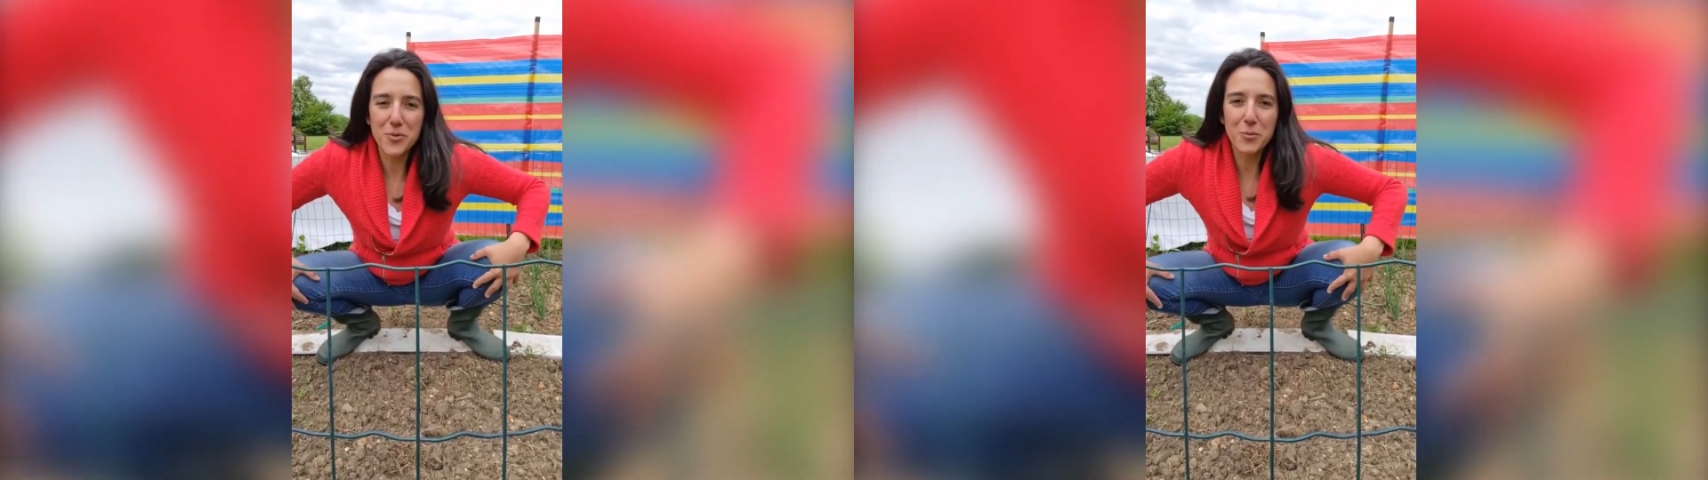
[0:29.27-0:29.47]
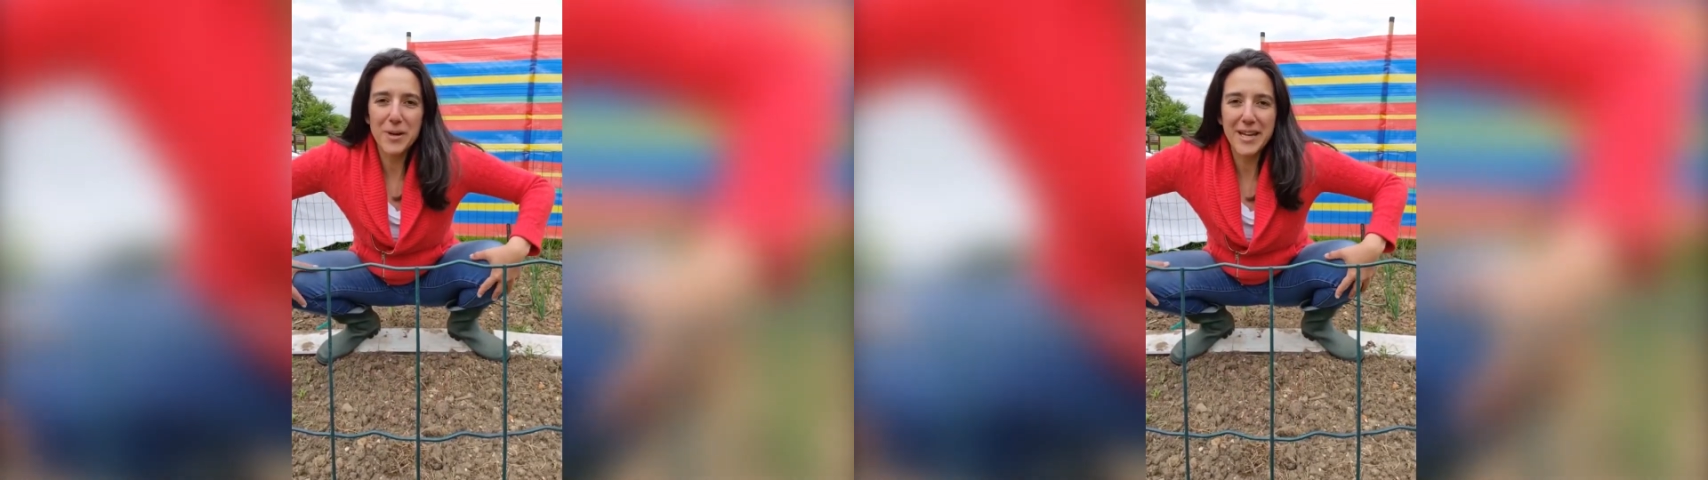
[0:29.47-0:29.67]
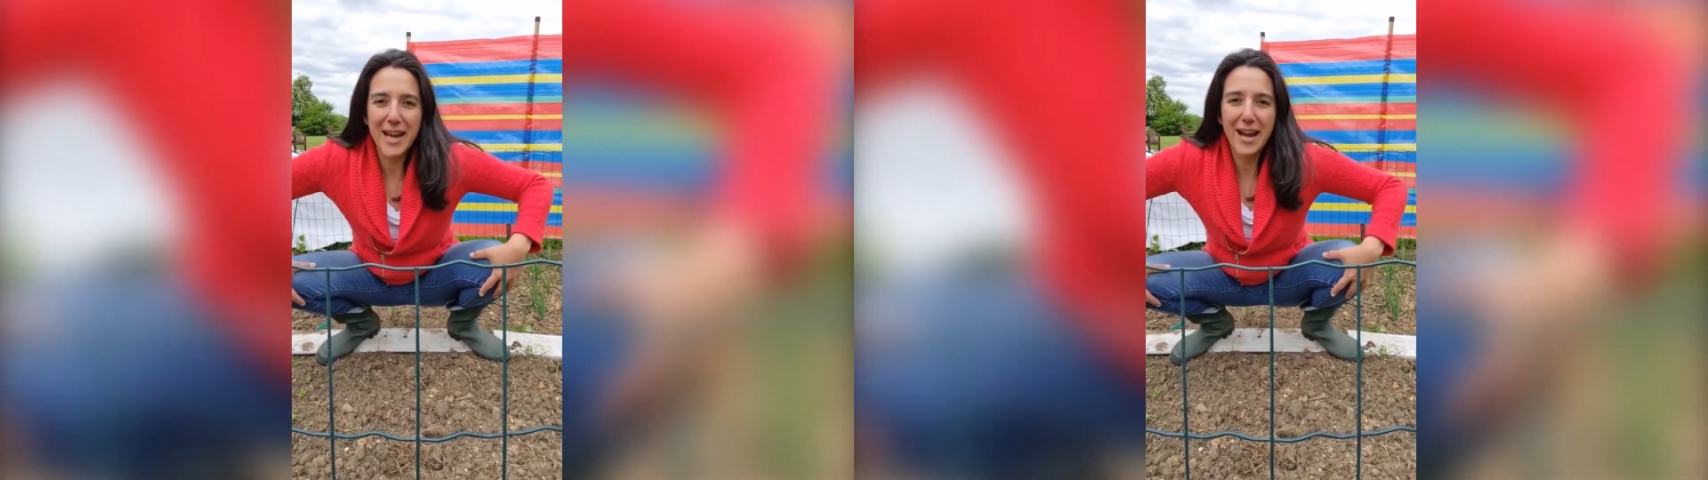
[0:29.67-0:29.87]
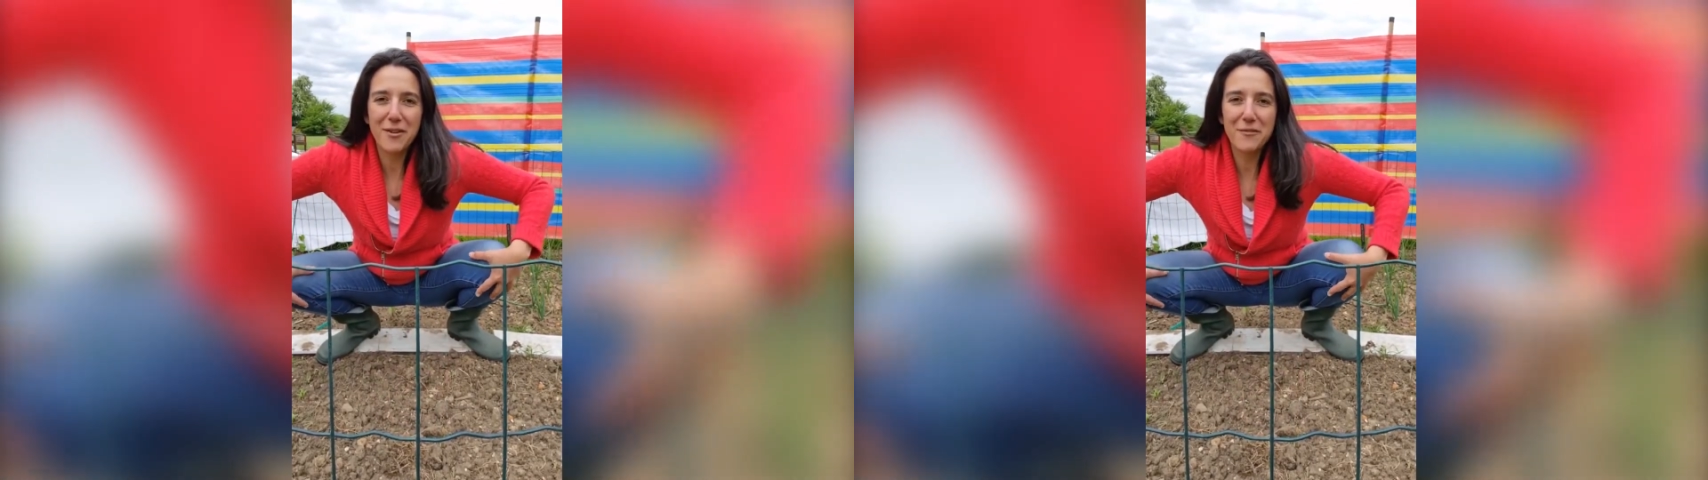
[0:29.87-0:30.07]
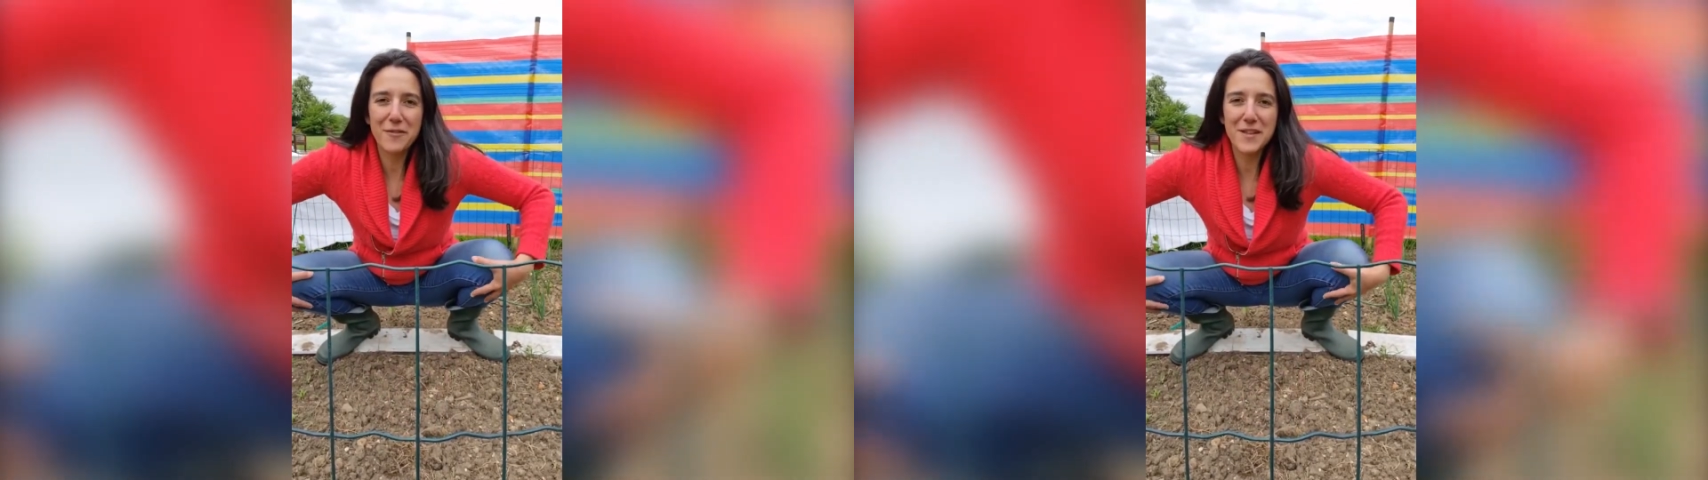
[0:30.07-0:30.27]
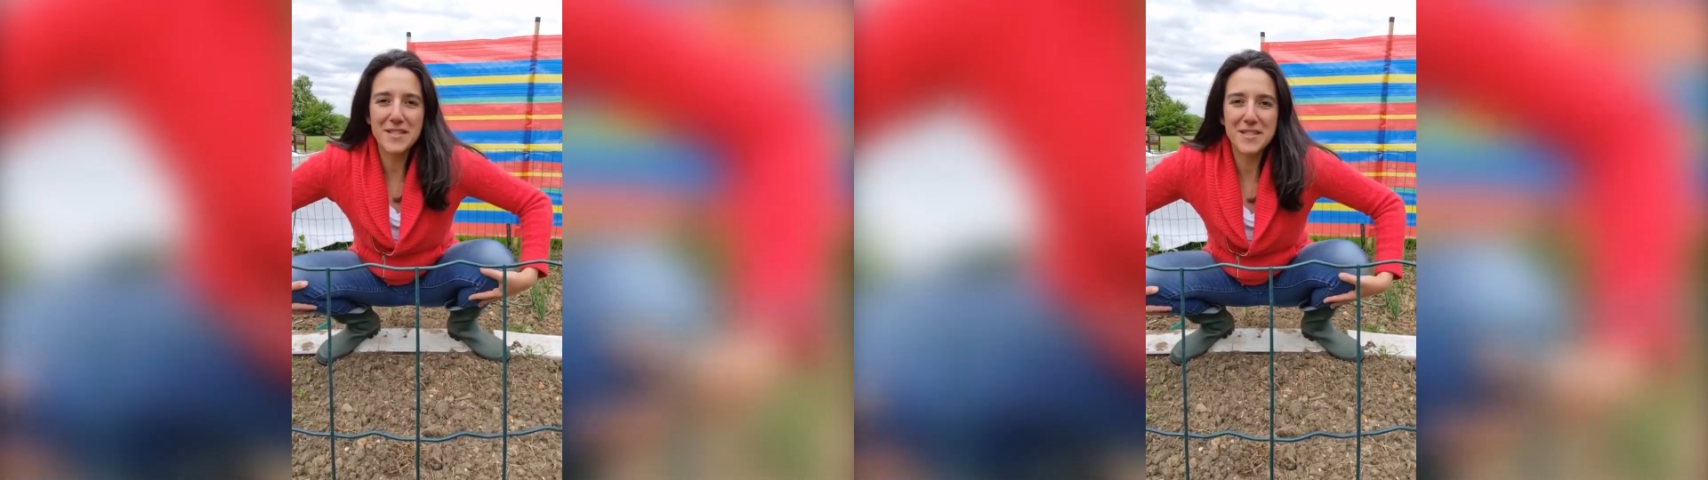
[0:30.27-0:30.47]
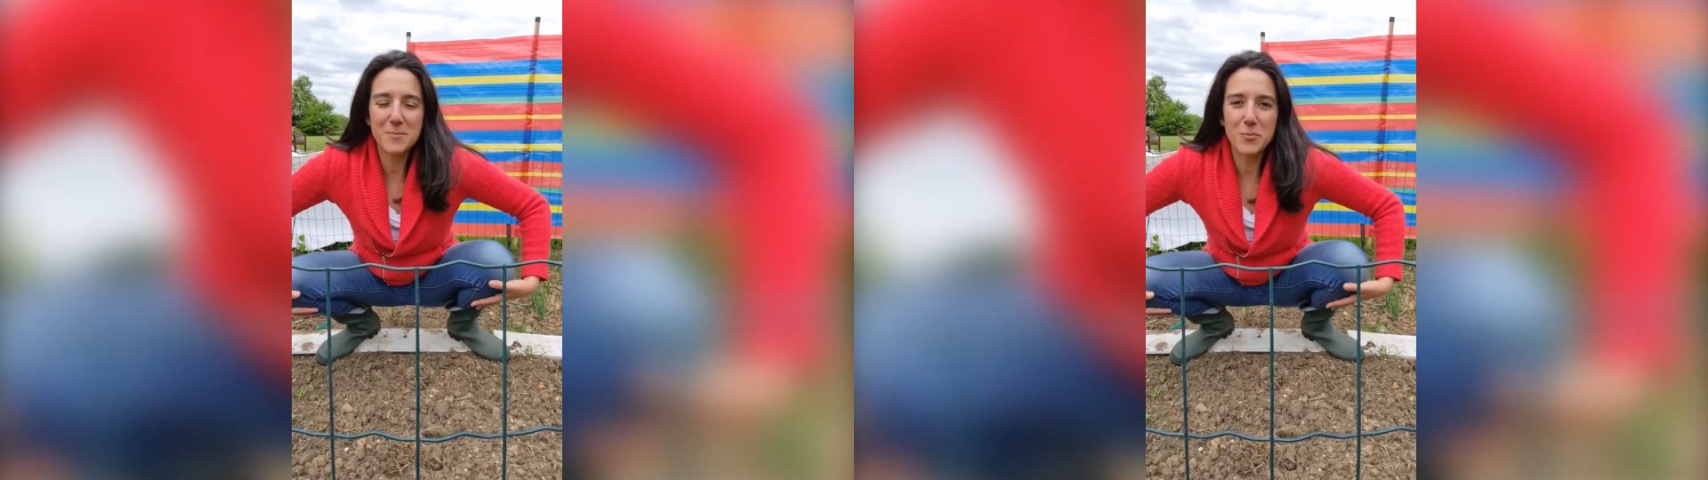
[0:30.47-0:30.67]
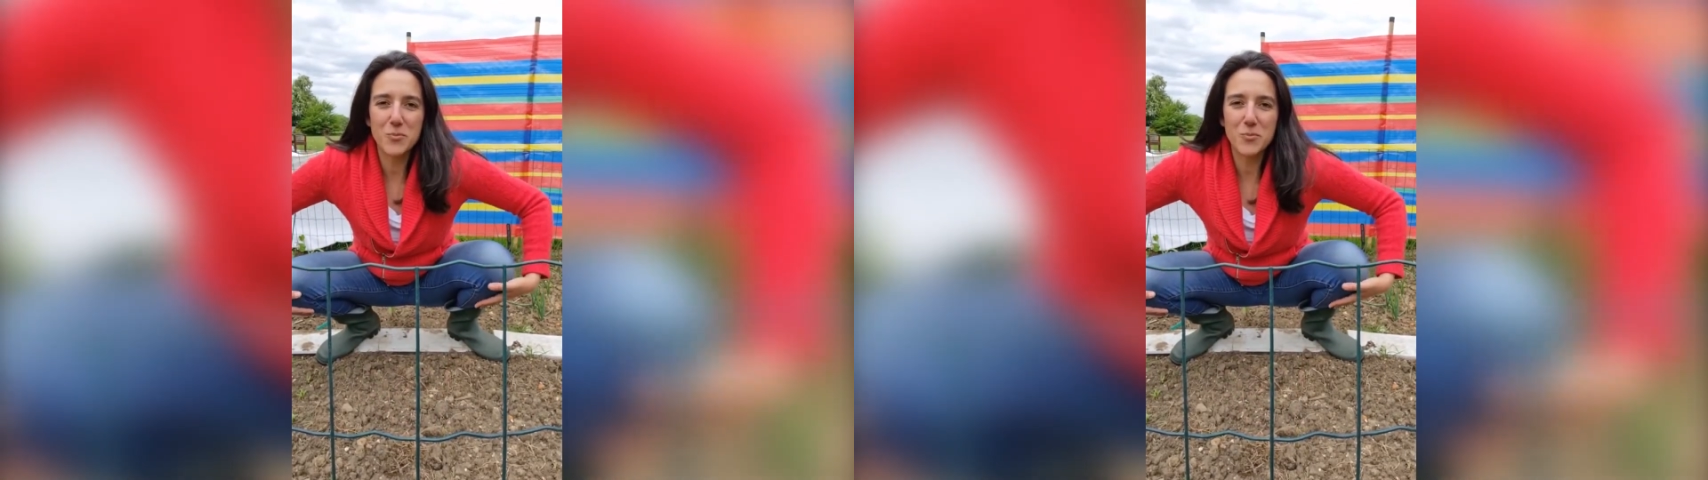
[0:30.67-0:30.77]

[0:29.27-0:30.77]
we have this